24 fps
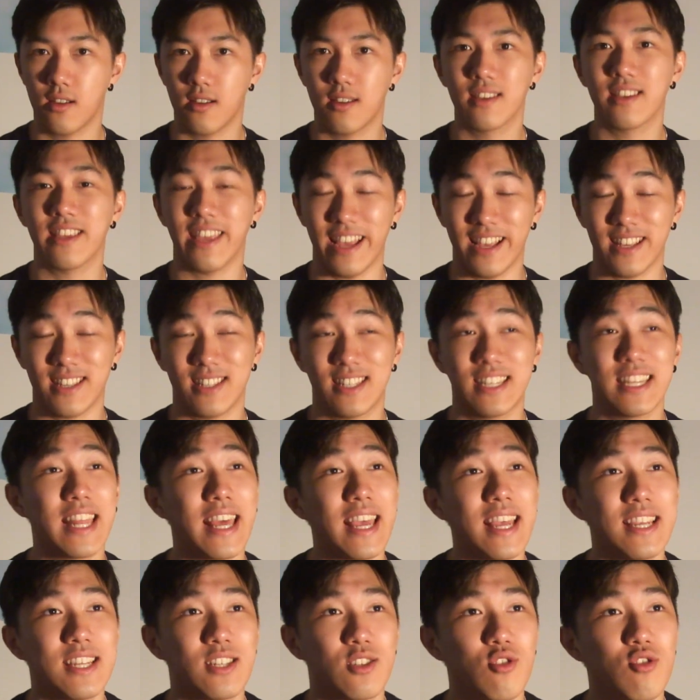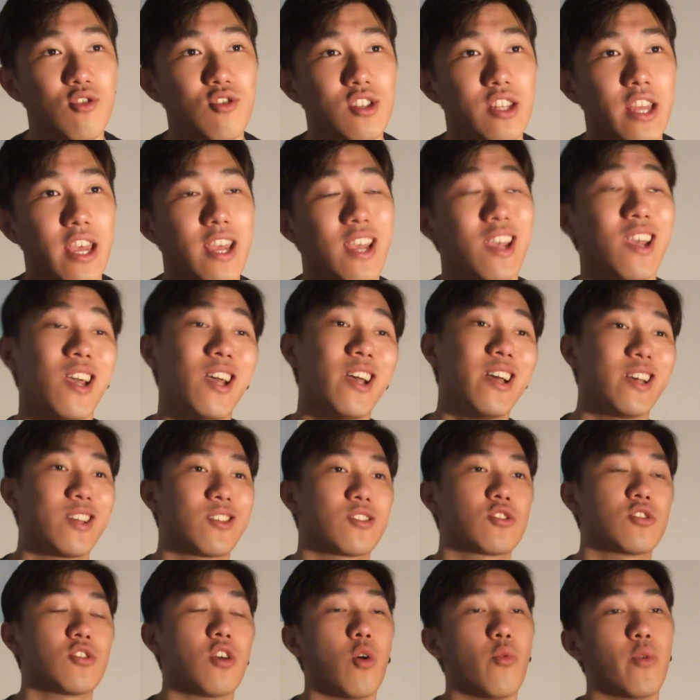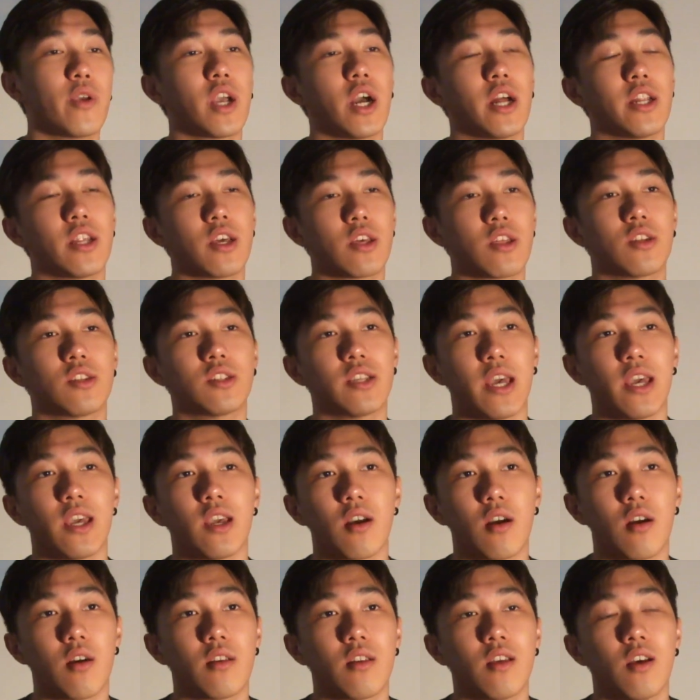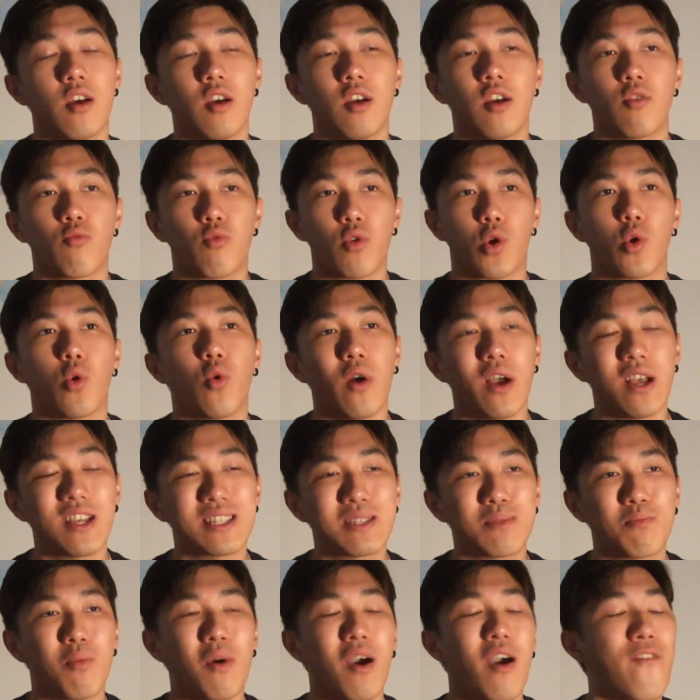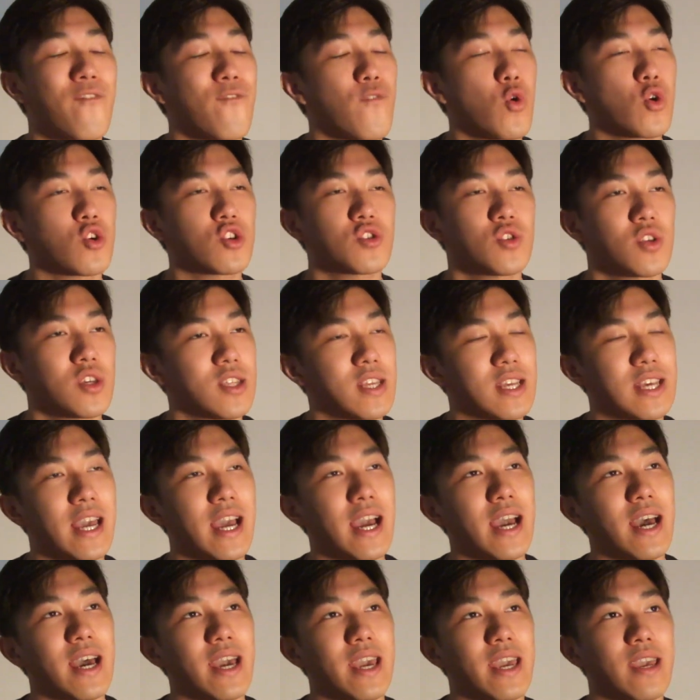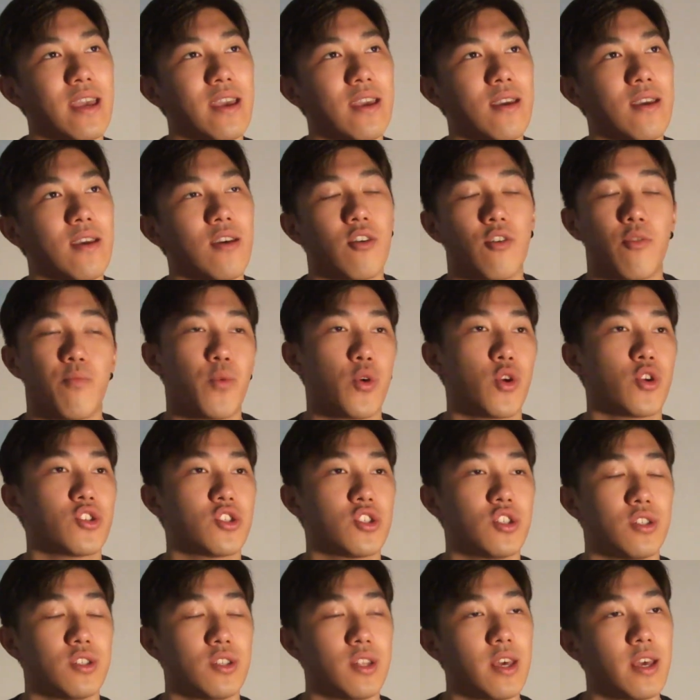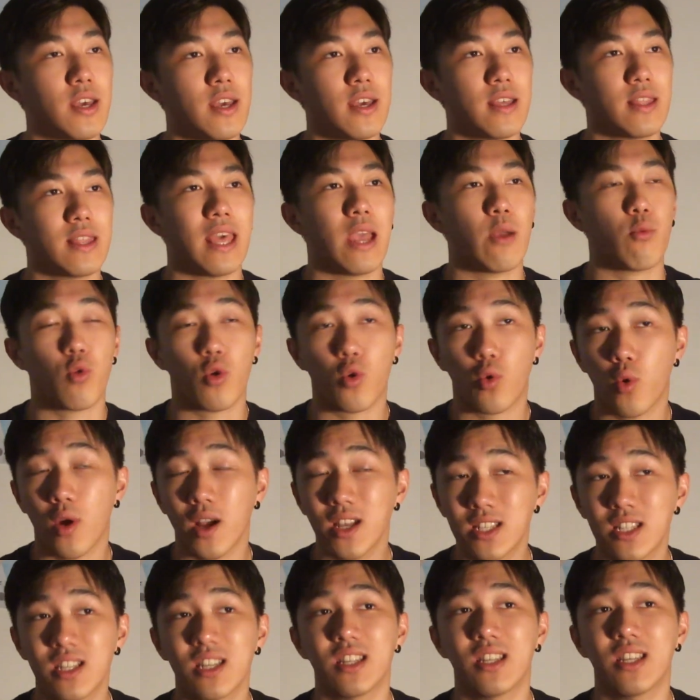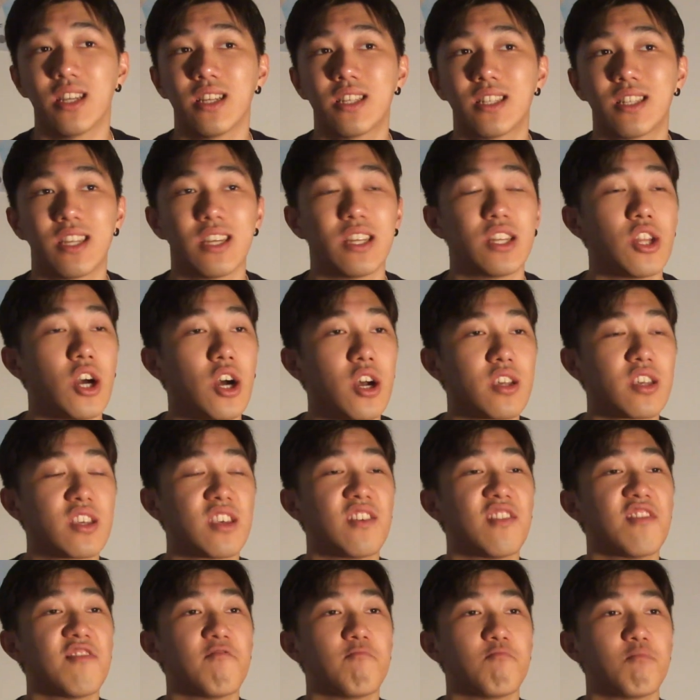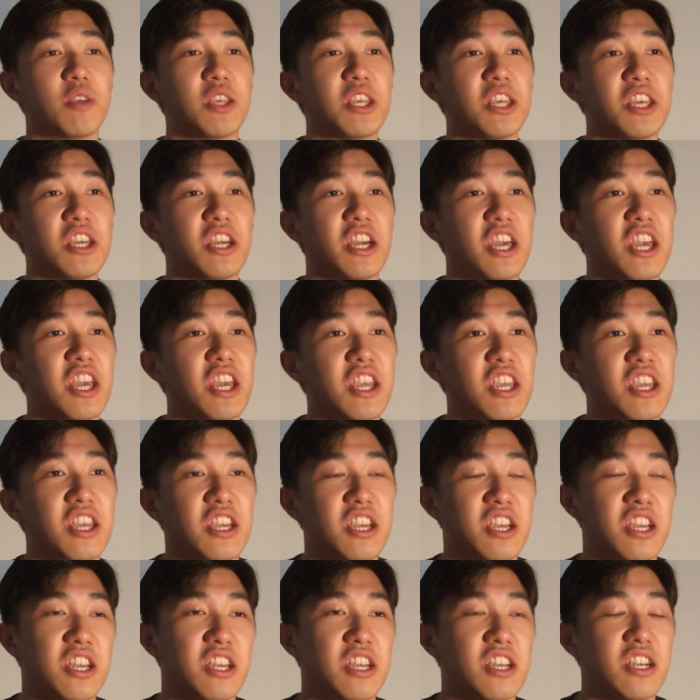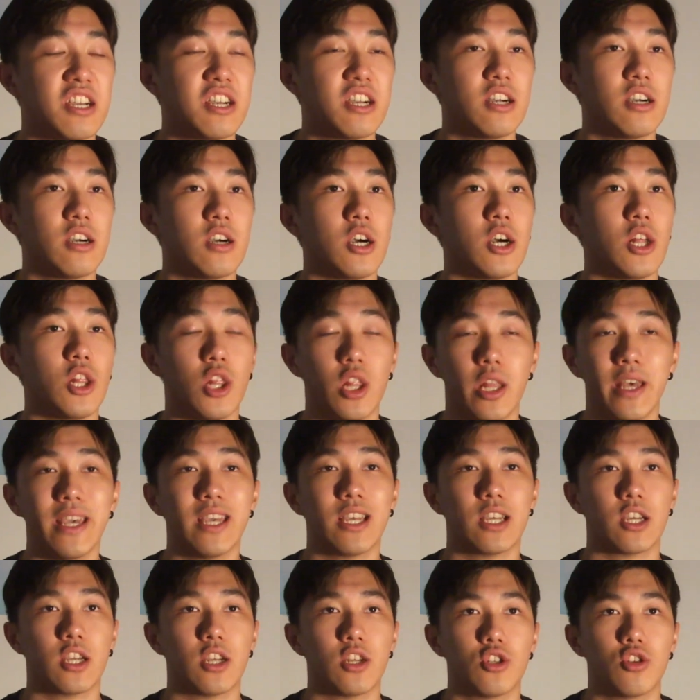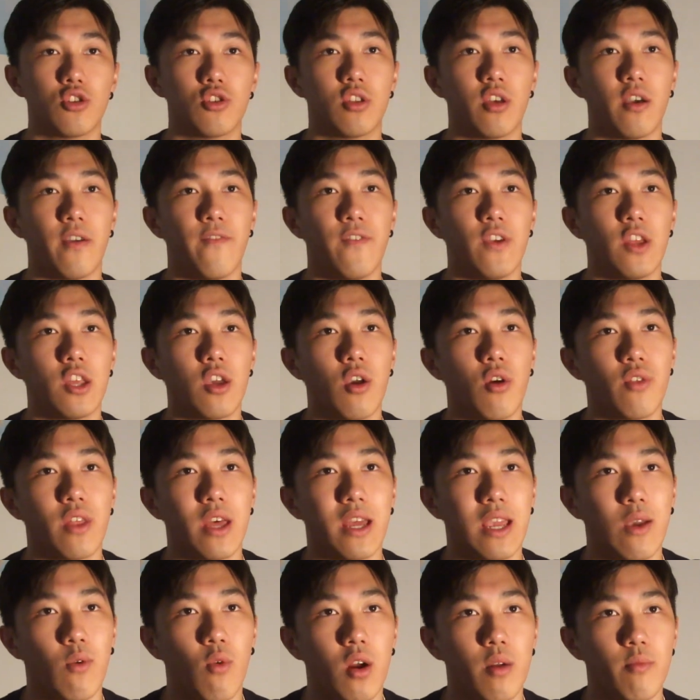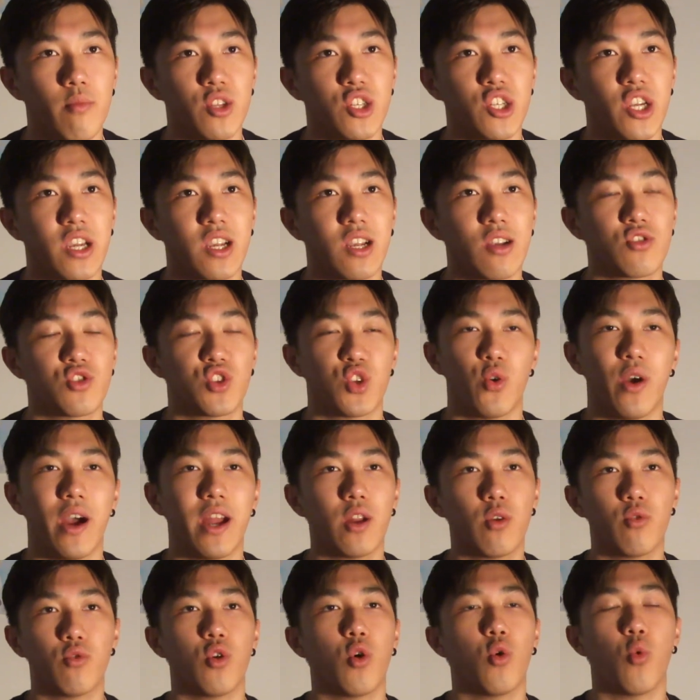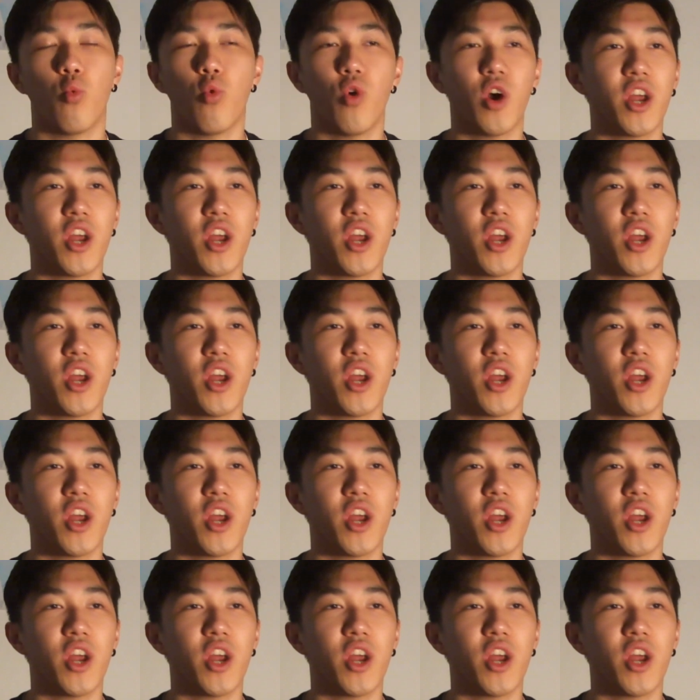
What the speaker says: Yes, today is Tuesday. So we got another Taeyeon request, but unfortunately the guy or person that requested this did not give me a link to the video that he wanted me to check out. So I don't know